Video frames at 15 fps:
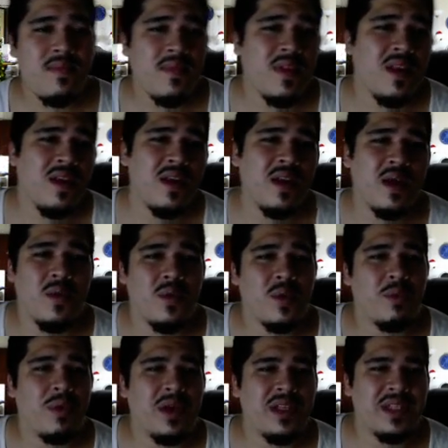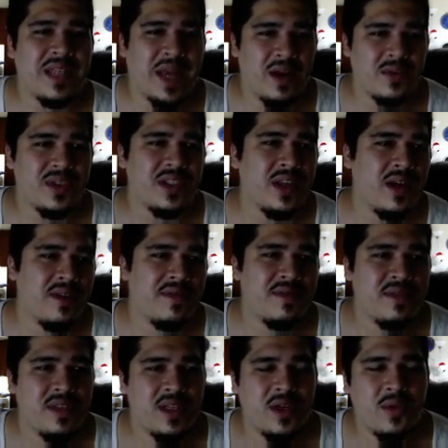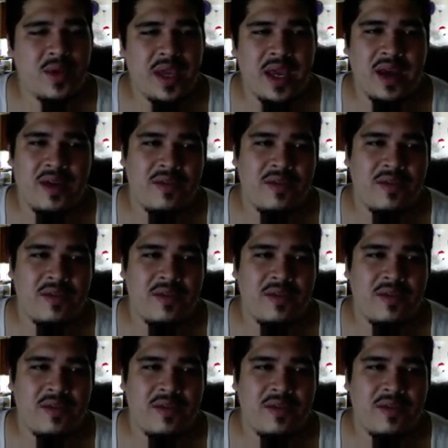now when we're putting down stuff, you know, we have